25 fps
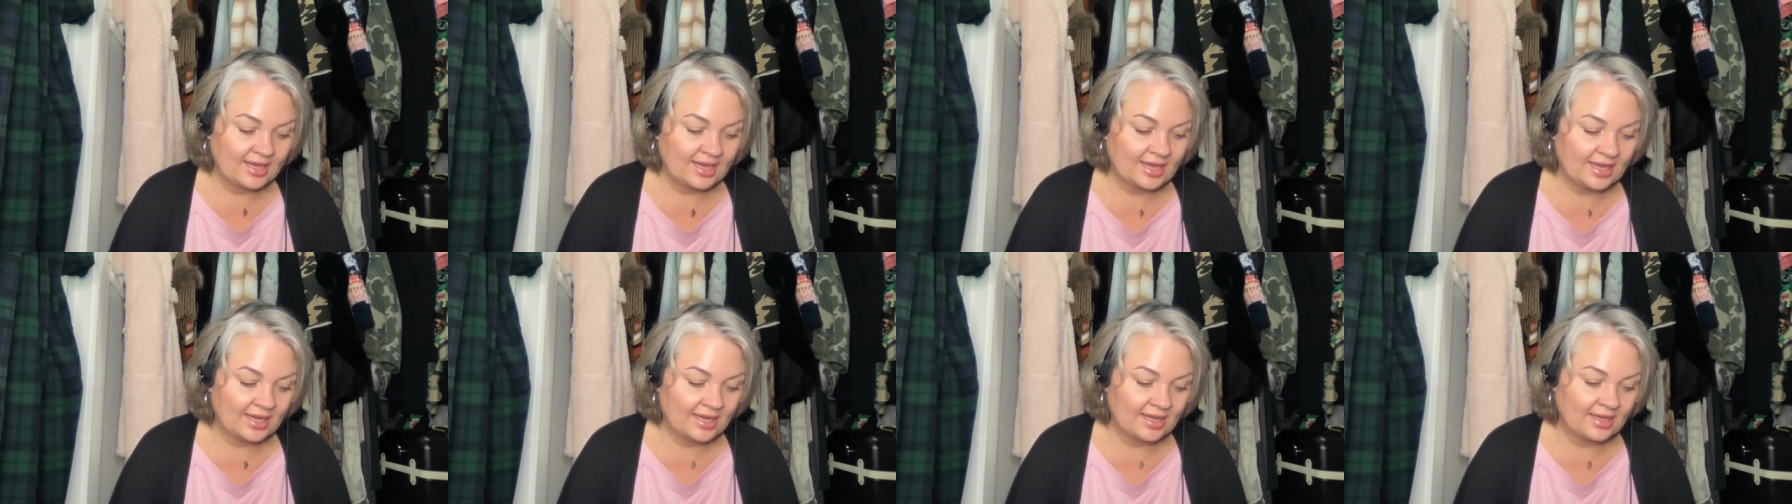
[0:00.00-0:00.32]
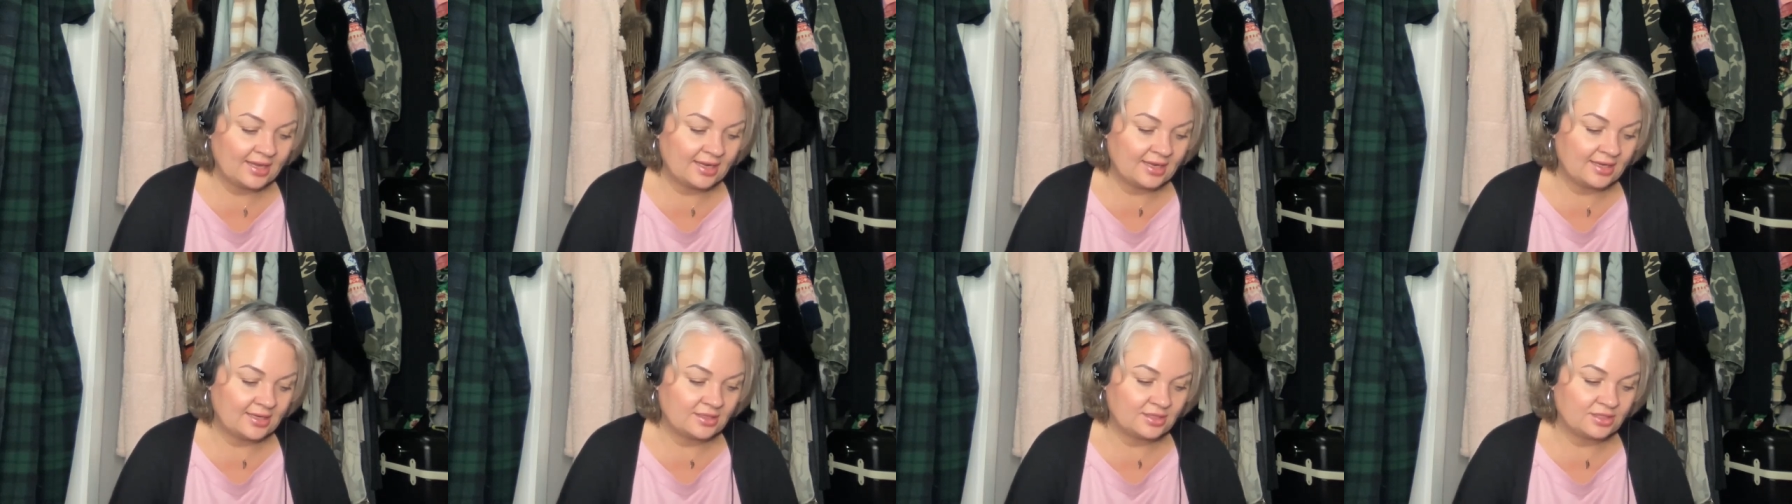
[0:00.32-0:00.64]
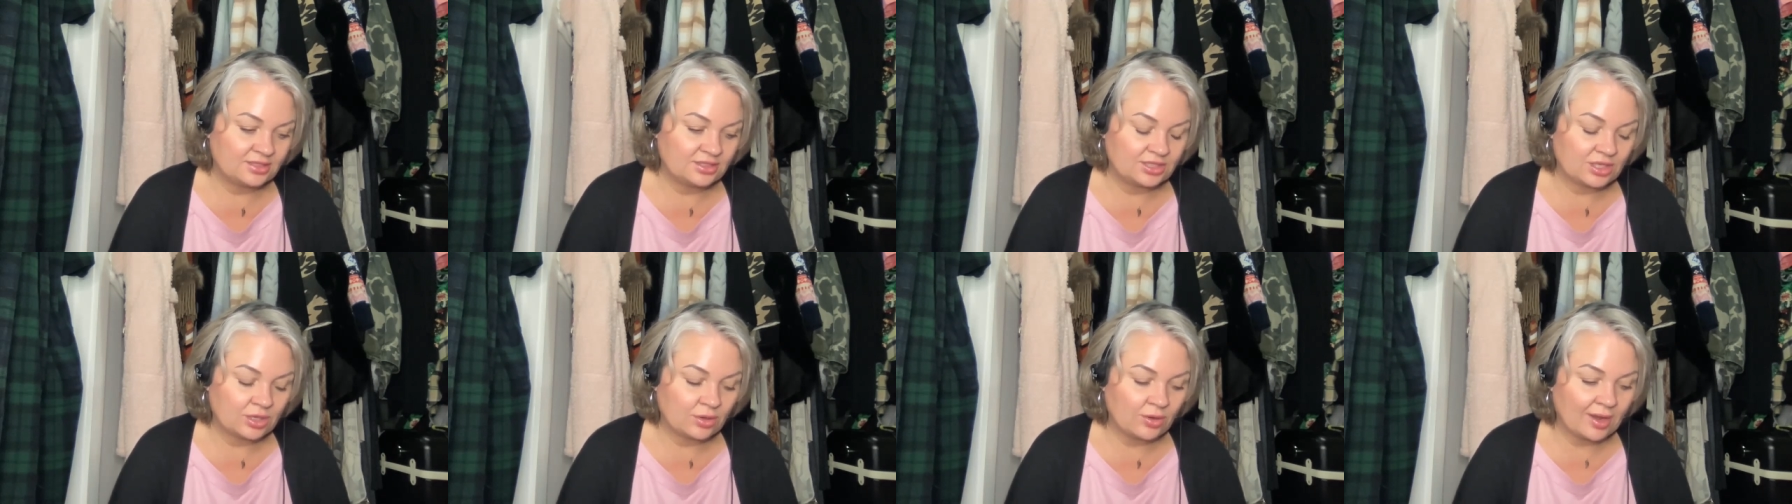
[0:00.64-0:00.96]

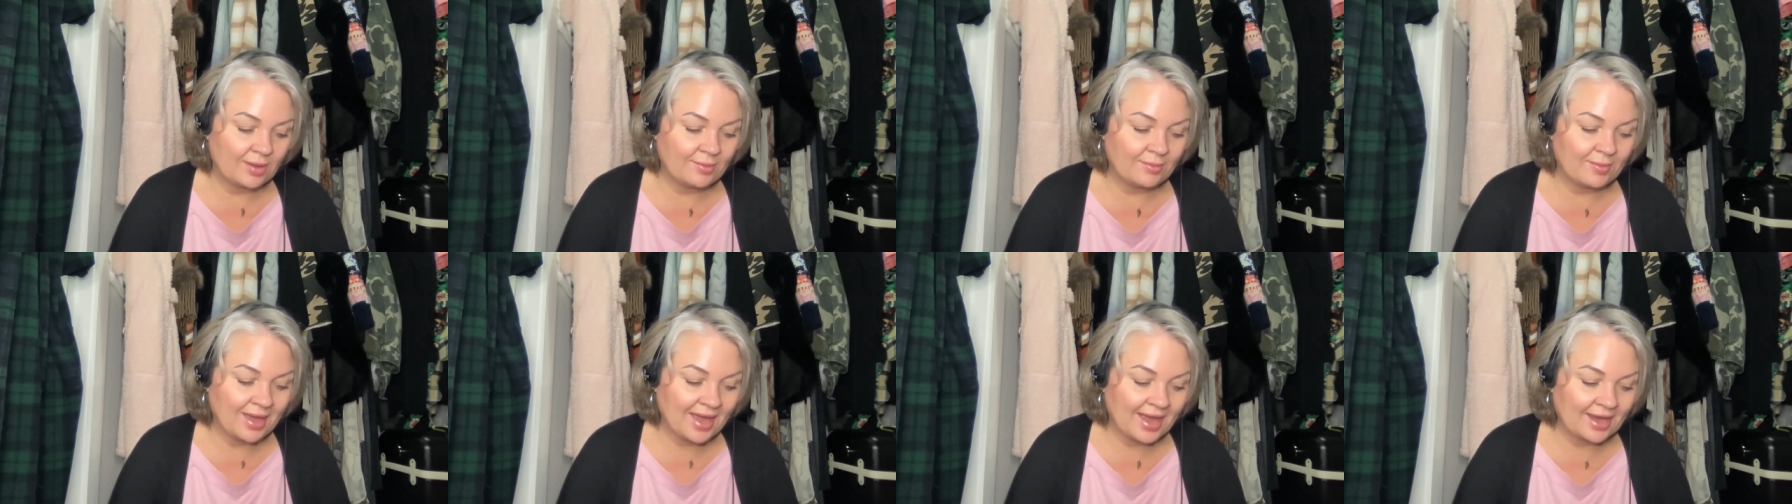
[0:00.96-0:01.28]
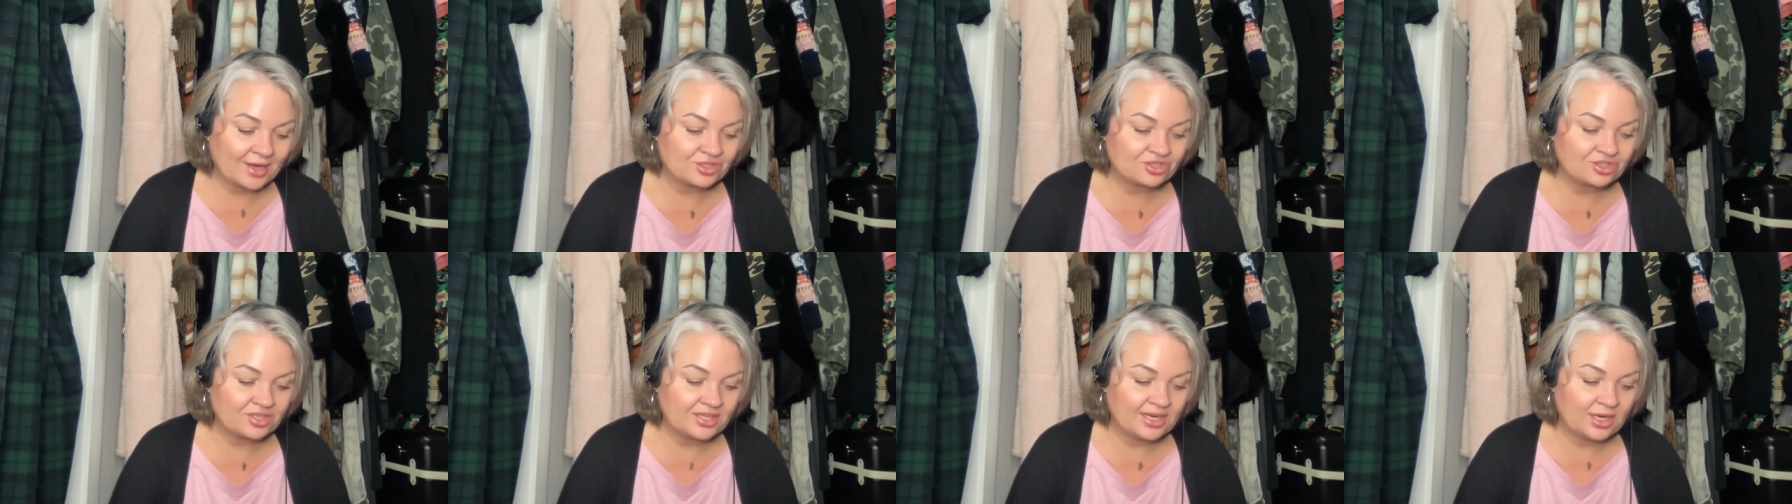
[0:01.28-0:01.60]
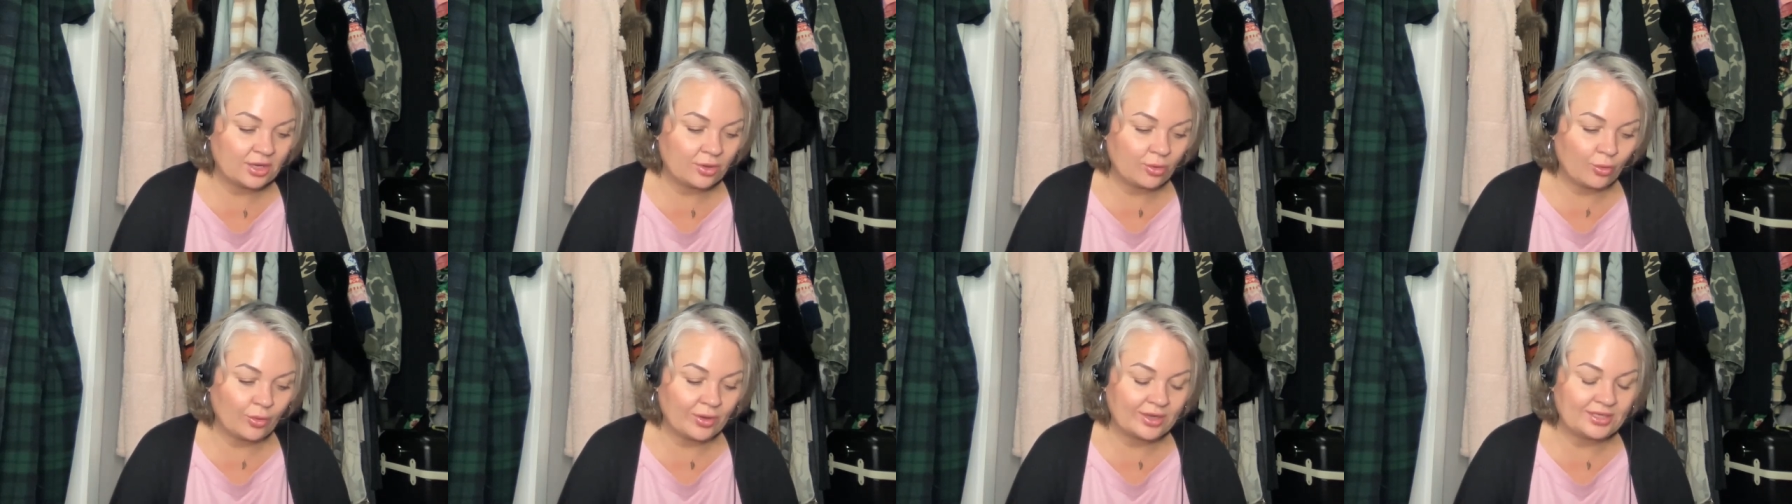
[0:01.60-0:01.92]
And so I'm actually
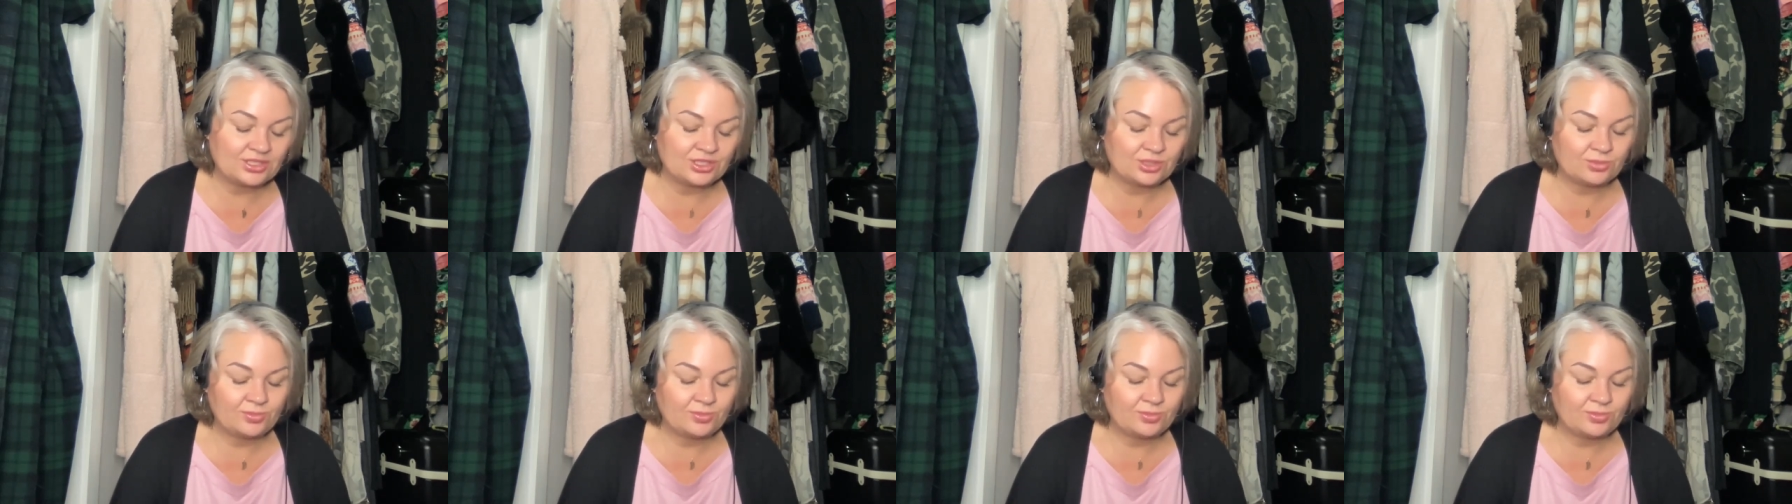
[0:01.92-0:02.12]
going